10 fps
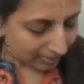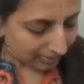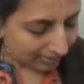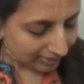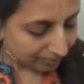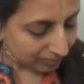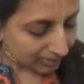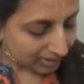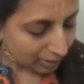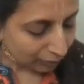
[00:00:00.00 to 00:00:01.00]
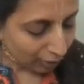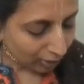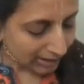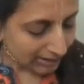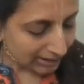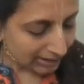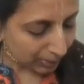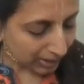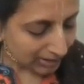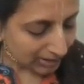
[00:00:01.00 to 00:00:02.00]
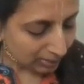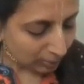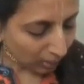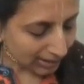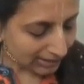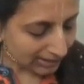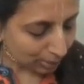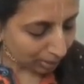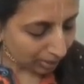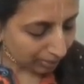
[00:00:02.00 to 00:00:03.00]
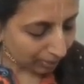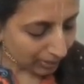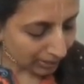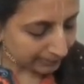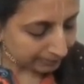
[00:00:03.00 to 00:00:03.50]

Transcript: The 46th verse, what does it talk about?